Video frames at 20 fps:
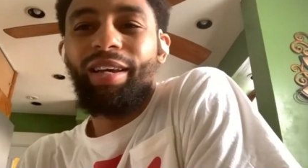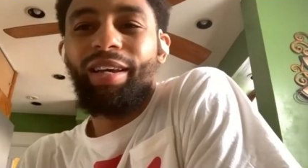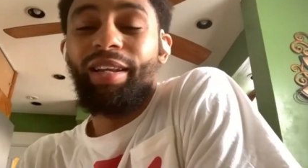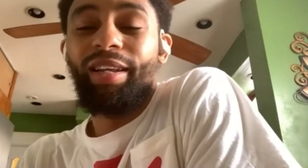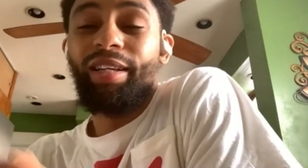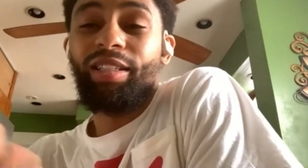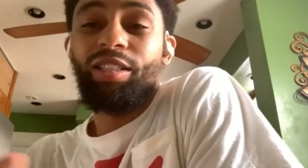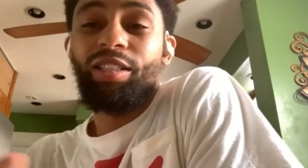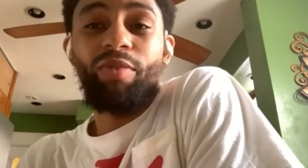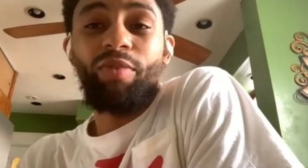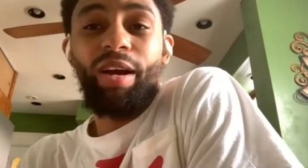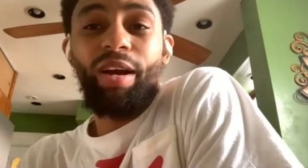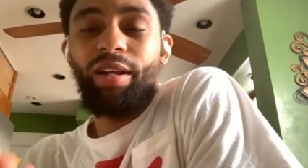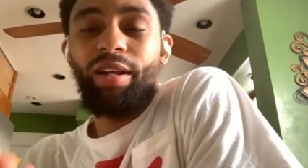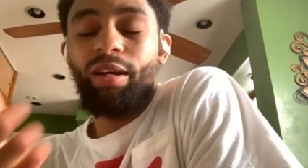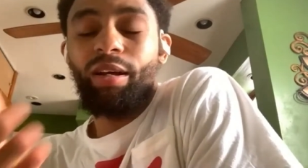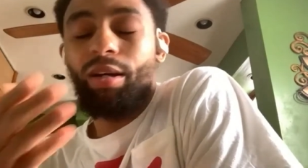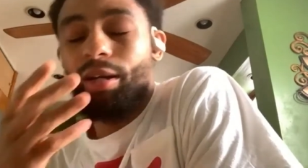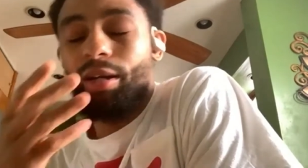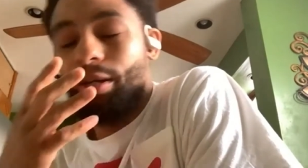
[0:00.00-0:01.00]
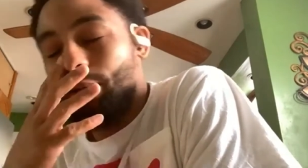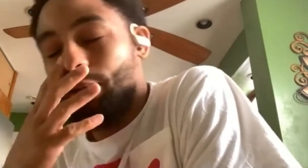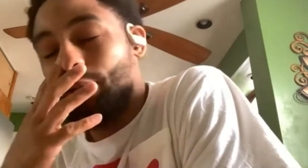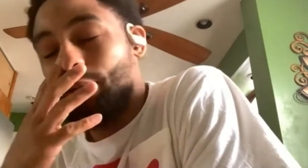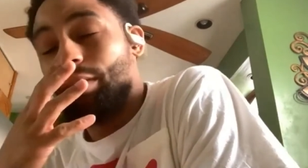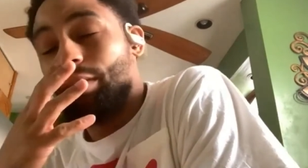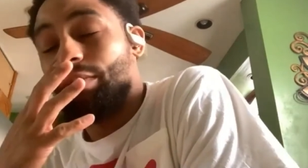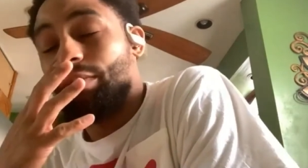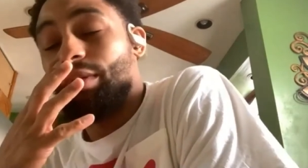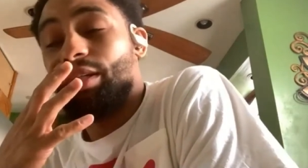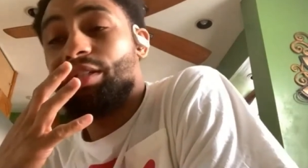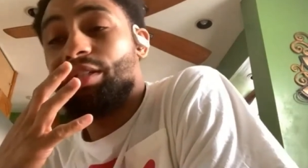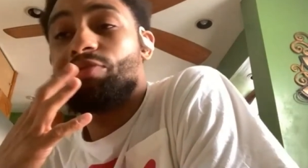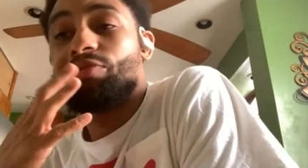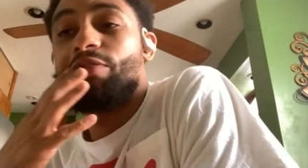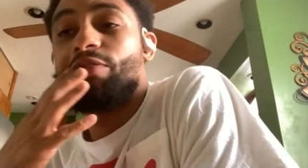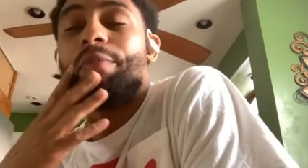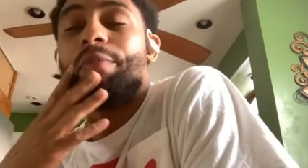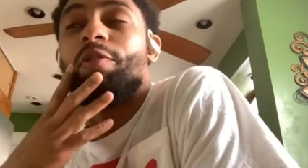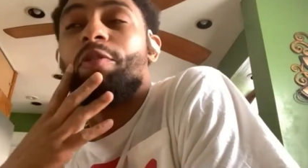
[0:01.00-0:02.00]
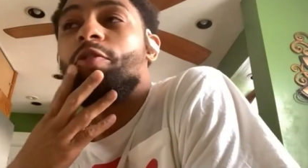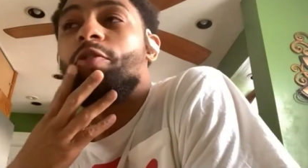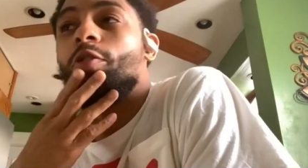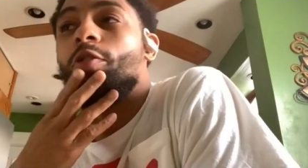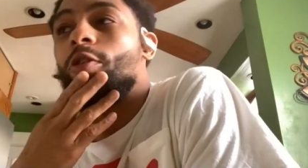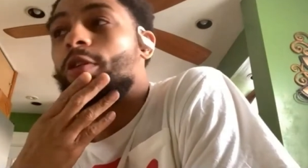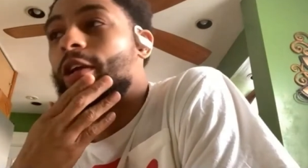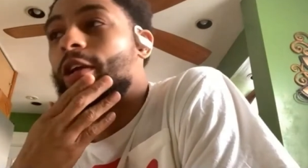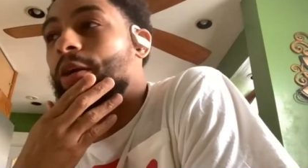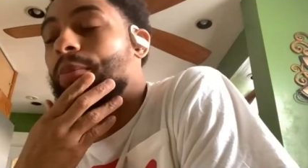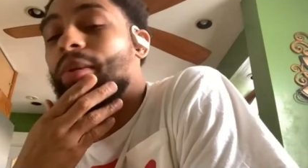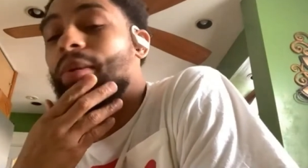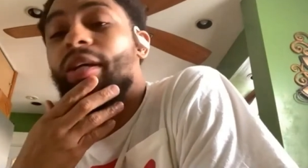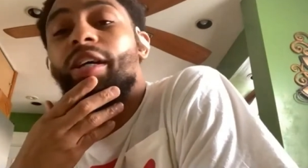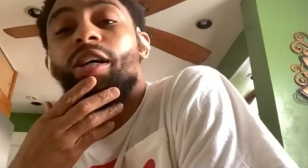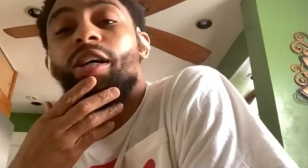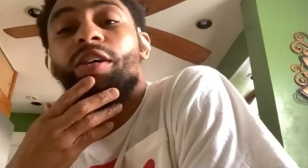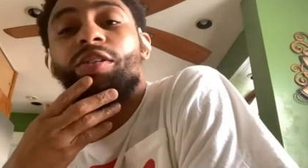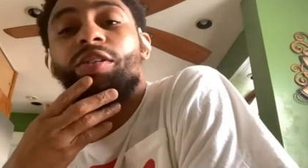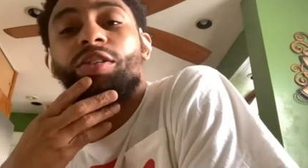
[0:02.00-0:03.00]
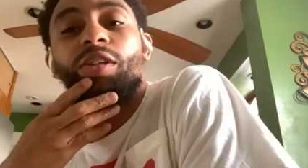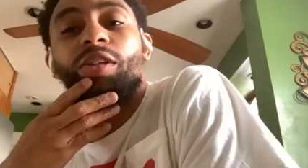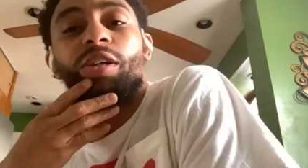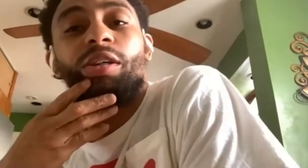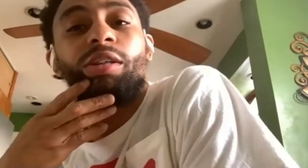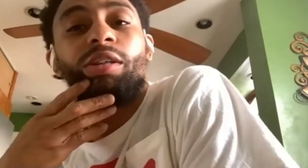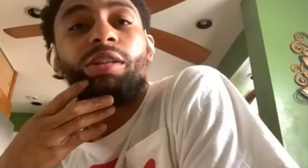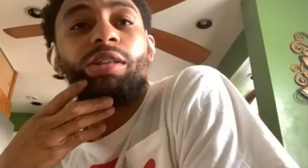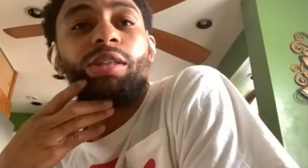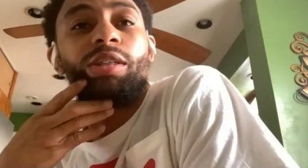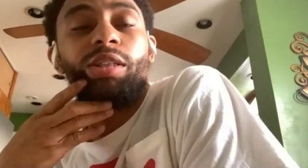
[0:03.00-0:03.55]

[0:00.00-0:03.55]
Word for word: And this is right before their playoffs start.